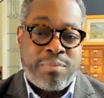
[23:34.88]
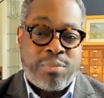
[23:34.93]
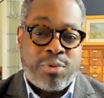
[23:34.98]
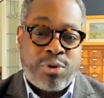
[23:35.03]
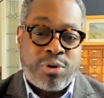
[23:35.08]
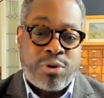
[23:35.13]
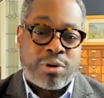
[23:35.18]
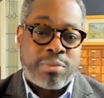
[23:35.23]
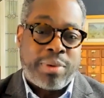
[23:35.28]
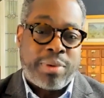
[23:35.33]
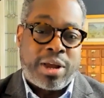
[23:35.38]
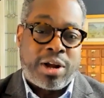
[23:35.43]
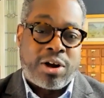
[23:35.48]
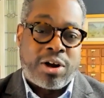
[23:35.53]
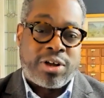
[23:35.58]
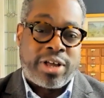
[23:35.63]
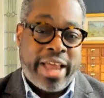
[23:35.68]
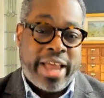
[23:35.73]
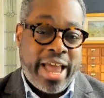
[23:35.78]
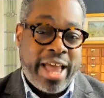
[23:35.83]
more about our
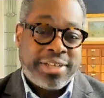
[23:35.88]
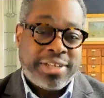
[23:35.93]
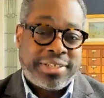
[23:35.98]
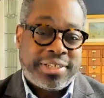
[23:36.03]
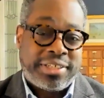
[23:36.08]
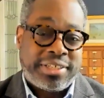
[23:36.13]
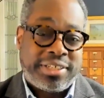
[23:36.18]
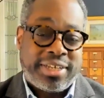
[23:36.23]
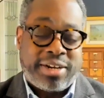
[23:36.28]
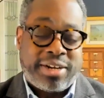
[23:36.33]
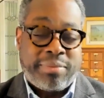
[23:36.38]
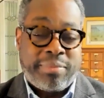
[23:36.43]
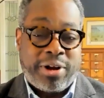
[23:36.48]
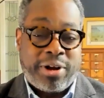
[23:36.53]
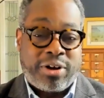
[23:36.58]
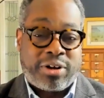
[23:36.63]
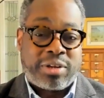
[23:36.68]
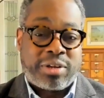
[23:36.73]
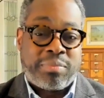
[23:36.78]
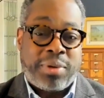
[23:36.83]
guests at
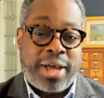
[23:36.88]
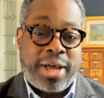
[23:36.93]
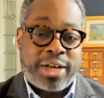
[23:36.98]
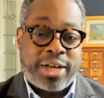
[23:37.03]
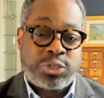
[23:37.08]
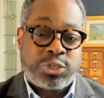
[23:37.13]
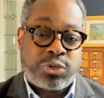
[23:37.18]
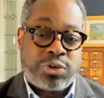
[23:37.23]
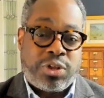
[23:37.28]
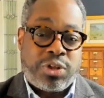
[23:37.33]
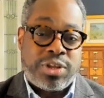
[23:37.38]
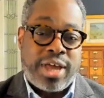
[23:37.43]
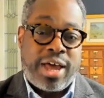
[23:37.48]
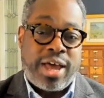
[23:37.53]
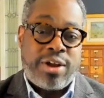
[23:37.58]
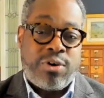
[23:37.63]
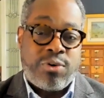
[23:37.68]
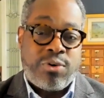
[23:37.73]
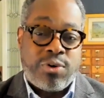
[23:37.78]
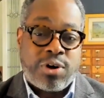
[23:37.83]

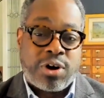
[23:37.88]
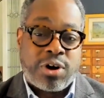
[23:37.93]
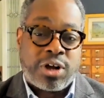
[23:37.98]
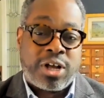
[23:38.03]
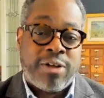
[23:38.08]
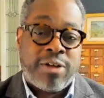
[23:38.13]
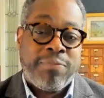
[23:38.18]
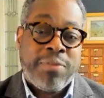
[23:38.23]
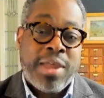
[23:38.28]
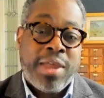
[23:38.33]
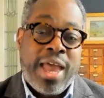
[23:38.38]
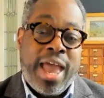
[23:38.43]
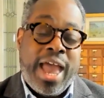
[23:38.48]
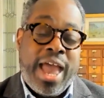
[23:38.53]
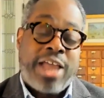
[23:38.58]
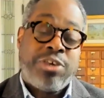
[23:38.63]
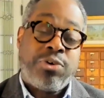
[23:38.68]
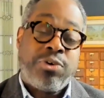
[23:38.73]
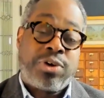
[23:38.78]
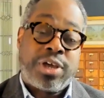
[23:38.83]
AmericanBlackJournal.org,
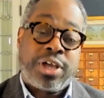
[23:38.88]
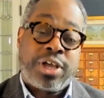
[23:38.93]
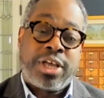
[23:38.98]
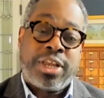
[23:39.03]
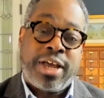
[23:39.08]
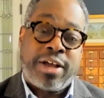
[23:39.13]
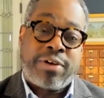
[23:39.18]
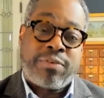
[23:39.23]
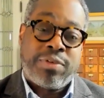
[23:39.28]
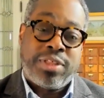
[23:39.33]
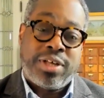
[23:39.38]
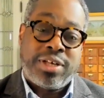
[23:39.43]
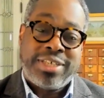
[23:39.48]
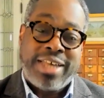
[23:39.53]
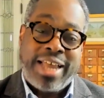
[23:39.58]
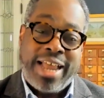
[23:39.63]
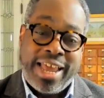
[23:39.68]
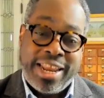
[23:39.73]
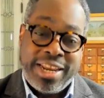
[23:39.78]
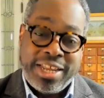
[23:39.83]
and you can connect with us
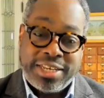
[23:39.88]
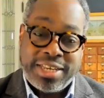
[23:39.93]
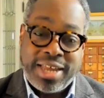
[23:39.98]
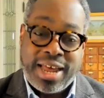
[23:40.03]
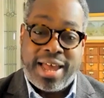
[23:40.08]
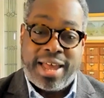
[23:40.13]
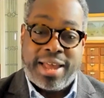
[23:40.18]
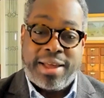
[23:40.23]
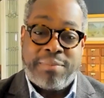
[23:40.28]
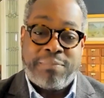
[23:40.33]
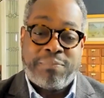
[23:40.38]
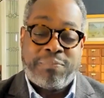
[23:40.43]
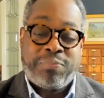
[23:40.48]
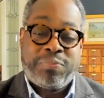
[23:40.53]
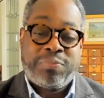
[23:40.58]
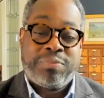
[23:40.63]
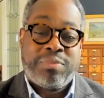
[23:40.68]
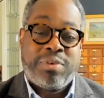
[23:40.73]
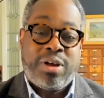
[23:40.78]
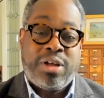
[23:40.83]
anytime
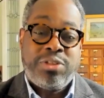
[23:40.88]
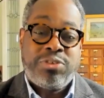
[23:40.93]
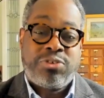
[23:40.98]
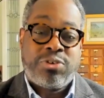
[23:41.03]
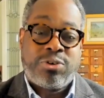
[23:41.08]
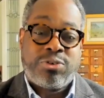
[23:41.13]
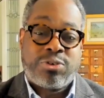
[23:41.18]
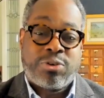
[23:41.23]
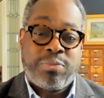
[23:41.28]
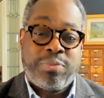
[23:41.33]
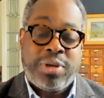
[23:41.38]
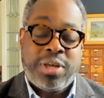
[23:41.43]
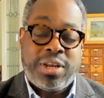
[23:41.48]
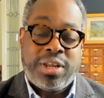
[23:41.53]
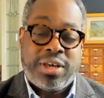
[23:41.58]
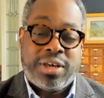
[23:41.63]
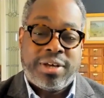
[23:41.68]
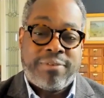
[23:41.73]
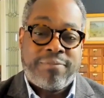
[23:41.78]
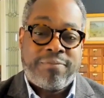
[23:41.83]
on social
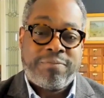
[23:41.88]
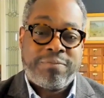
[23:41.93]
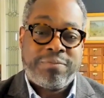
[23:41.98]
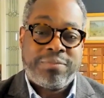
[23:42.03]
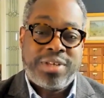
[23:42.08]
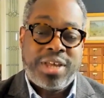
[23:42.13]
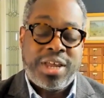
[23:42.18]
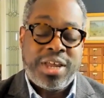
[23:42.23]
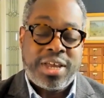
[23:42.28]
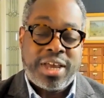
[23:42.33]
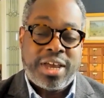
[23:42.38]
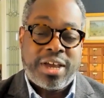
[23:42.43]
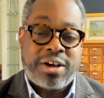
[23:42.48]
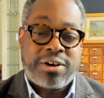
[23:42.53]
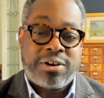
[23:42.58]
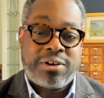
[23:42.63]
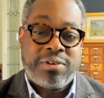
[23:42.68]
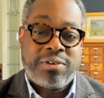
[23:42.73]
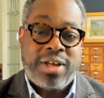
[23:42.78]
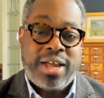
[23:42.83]
media. Take
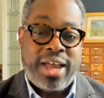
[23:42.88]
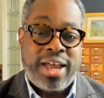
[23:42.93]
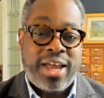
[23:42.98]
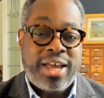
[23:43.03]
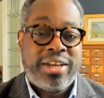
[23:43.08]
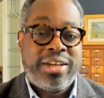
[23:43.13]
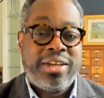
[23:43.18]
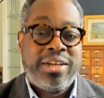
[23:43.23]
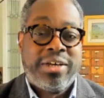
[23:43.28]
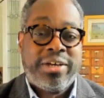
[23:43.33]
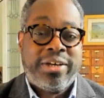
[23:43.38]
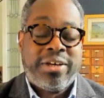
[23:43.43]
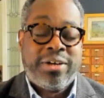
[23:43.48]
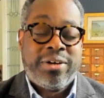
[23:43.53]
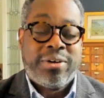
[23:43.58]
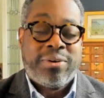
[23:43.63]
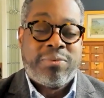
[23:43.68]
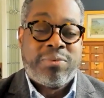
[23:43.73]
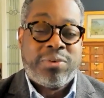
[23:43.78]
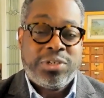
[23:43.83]
care, and
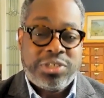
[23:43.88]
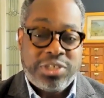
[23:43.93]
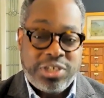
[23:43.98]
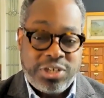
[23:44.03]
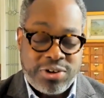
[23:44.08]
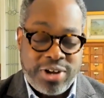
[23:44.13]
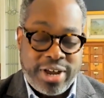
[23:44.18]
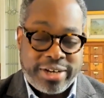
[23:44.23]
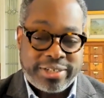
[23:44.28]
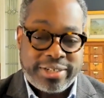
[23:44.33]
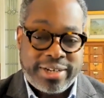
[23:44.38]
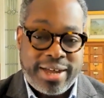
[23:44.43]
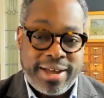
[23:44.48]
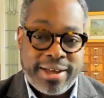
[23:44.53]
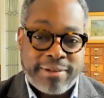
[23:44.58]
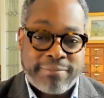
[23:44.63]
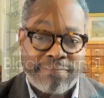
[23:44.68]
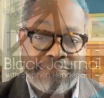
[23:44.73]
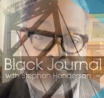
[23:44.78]
we'll see you next time.